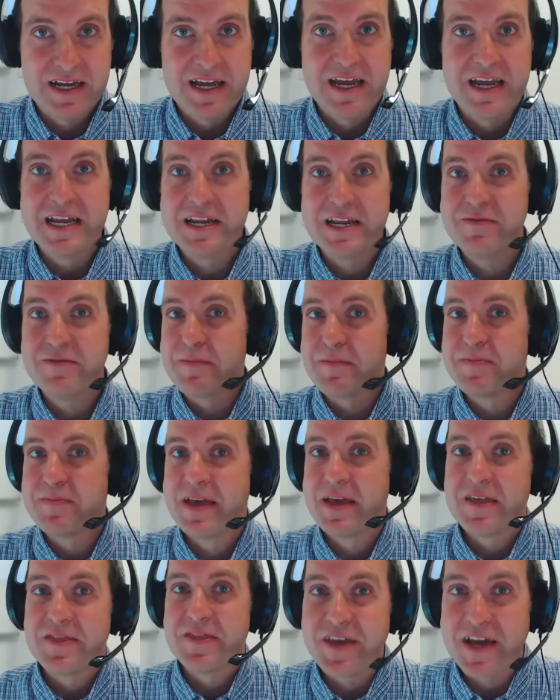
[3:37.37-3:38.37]
Anyway,
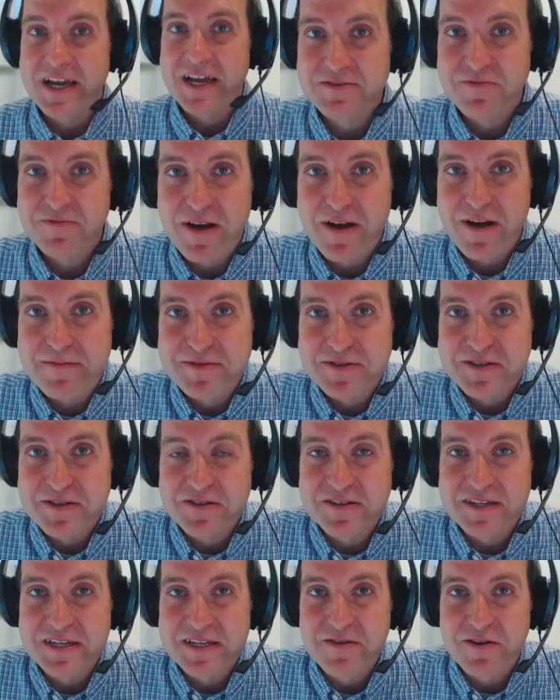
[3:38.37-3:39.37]
that's where
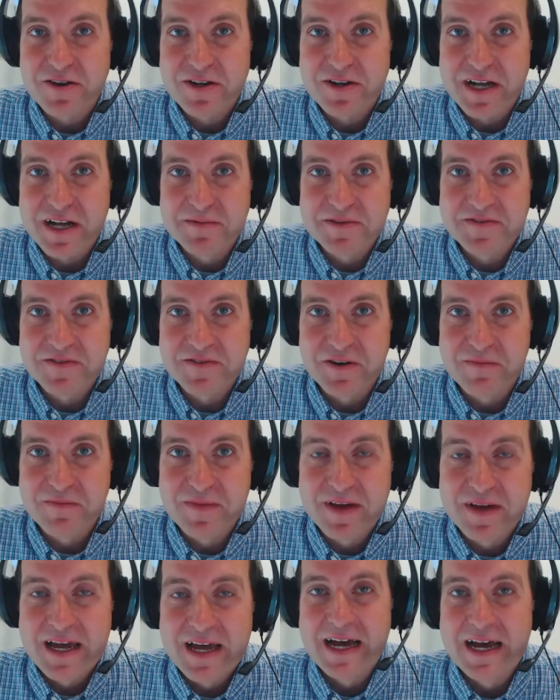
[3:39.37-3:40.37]
absolute zero comes from.
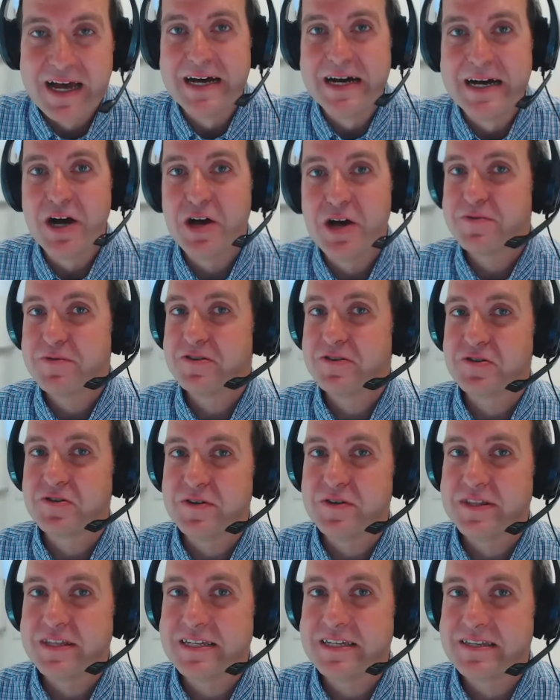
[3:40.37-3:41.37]
Uh, I uh, hope you
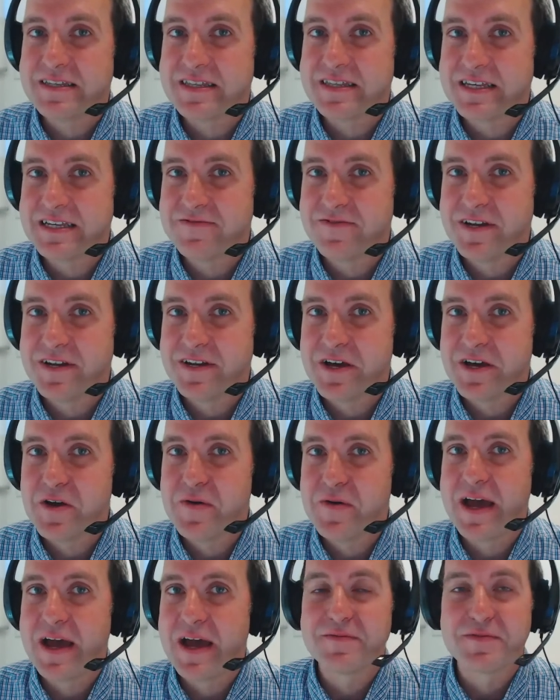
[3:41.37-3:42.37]
enjoyed this, this video
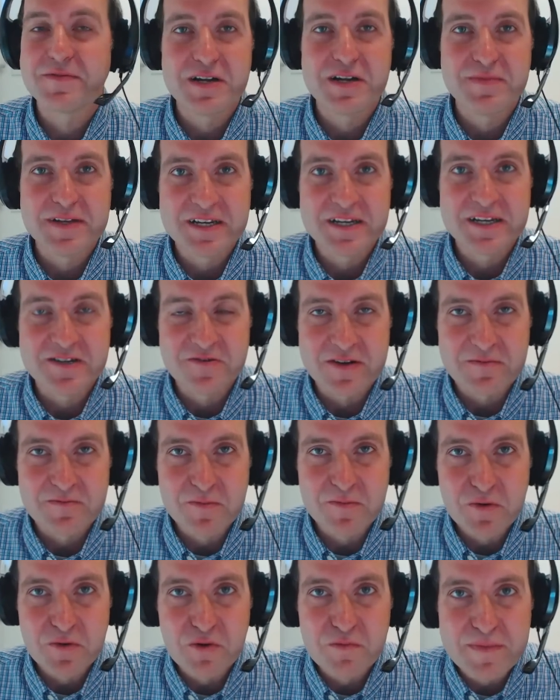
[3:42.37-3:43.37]
and I'm going to be doing
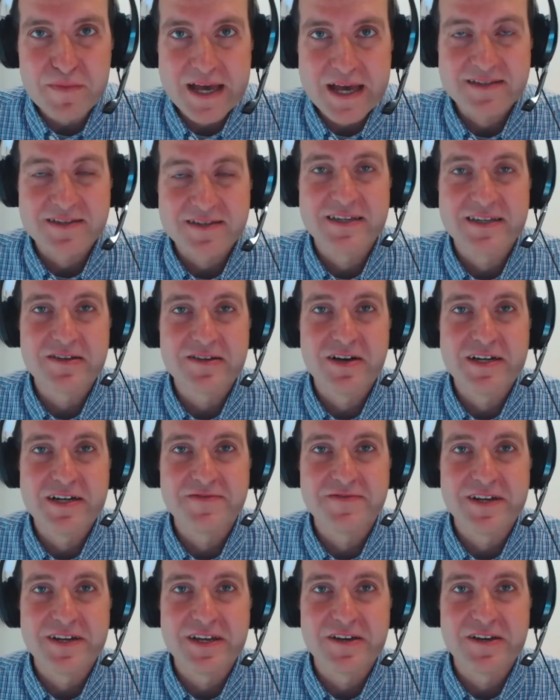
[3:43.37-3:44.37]
more maths and science
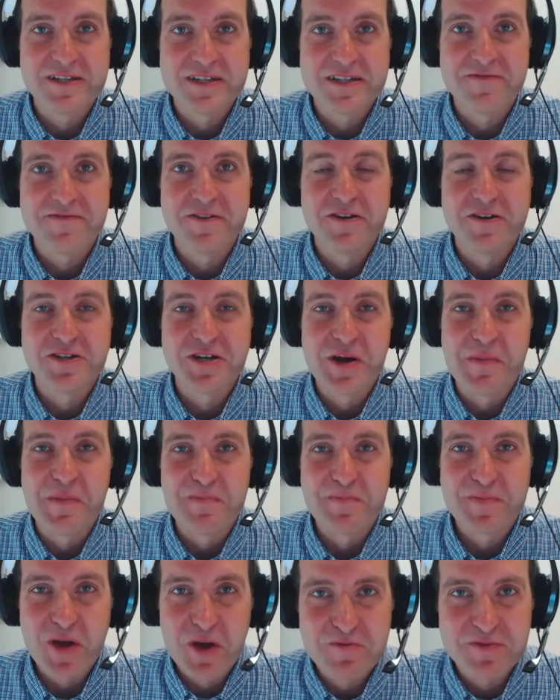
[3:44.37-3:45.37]
videos in the future.
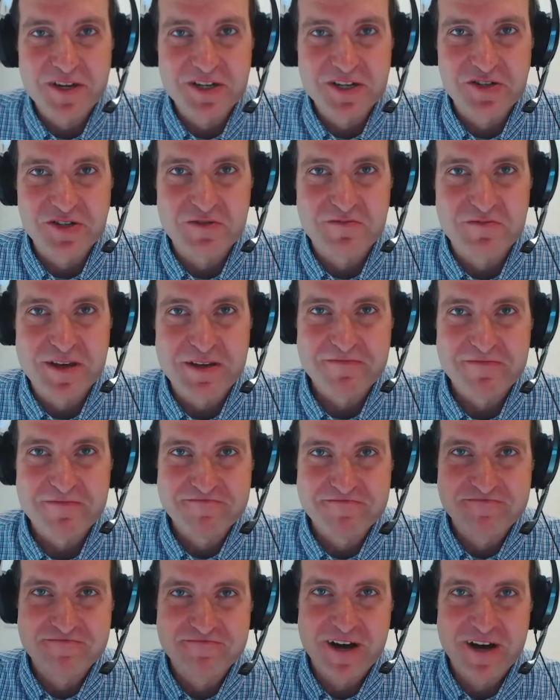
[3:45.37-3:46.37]
Hope you can join me.
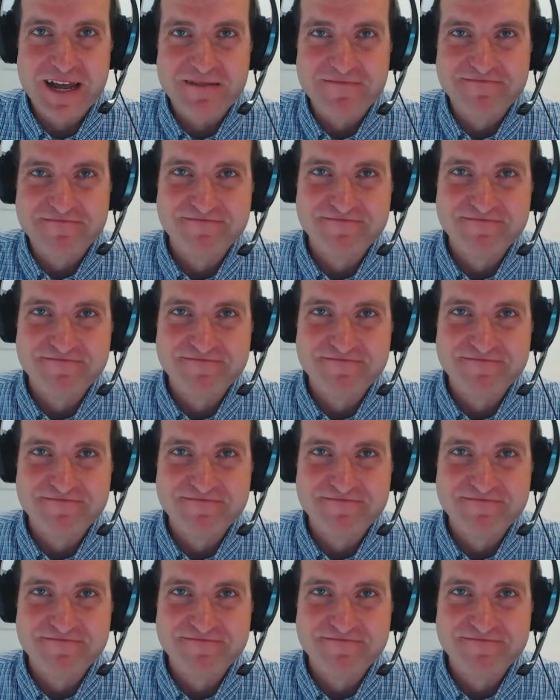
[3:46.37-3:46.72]
Bye.